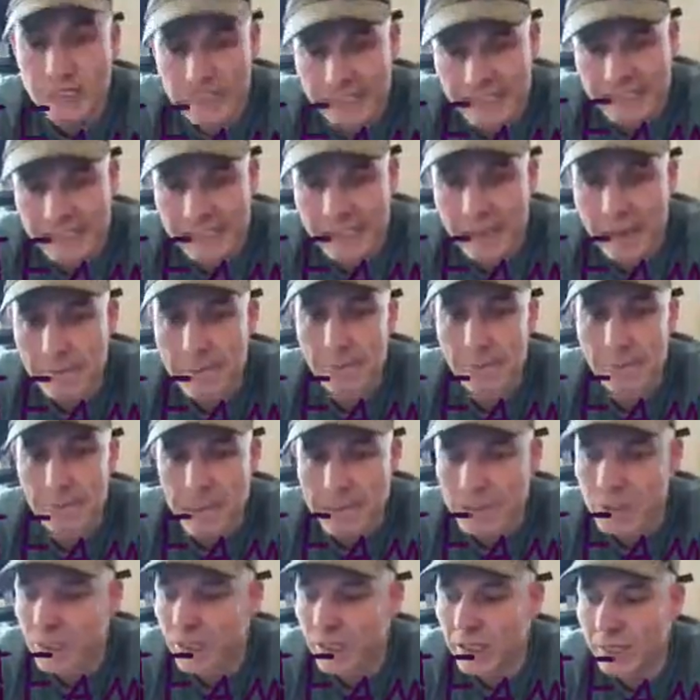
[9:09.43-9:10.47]
to get
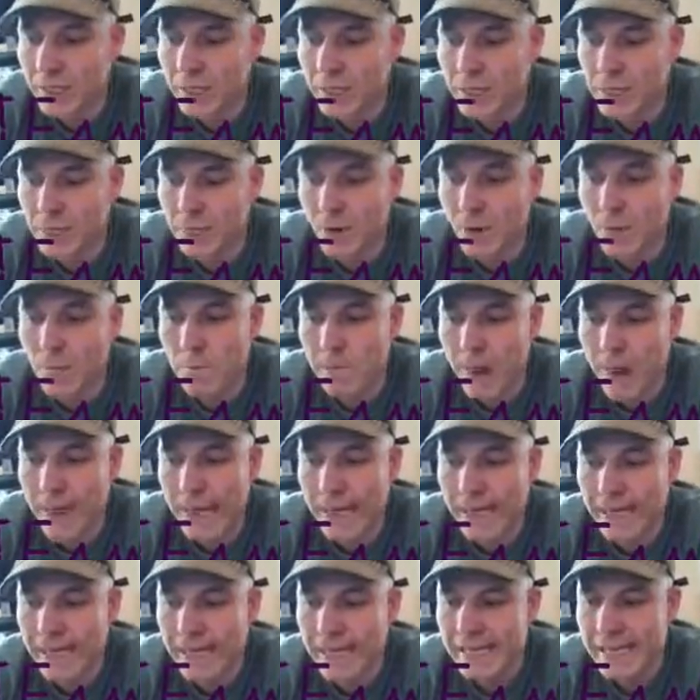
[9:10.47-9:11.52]
Major League Baseball
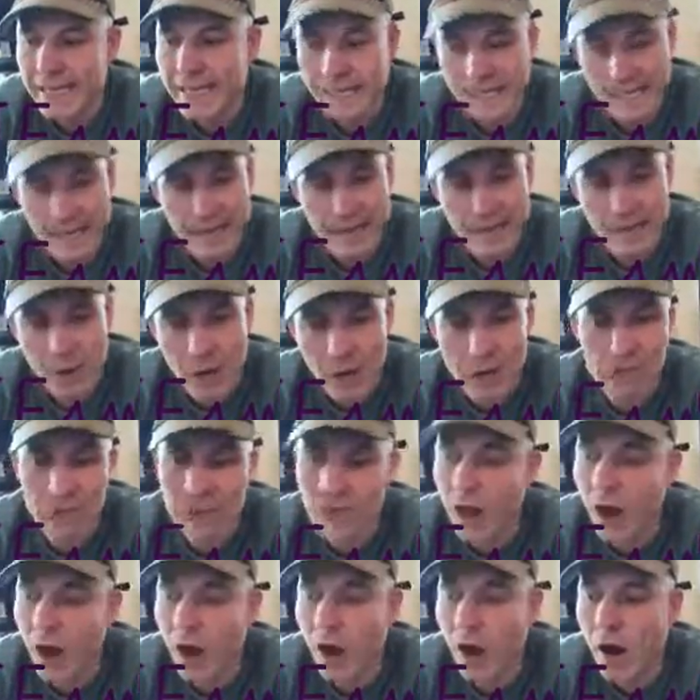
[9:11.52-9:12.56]
back in
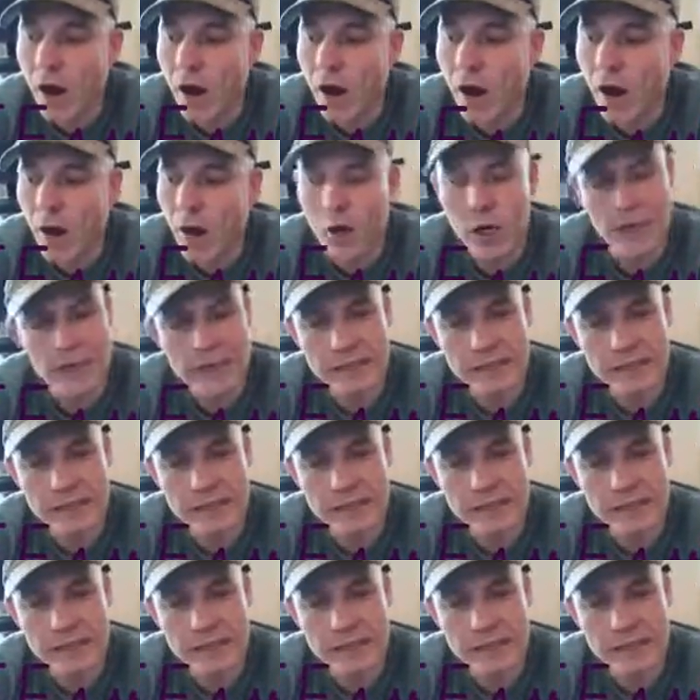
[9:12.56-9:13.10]
Montreal.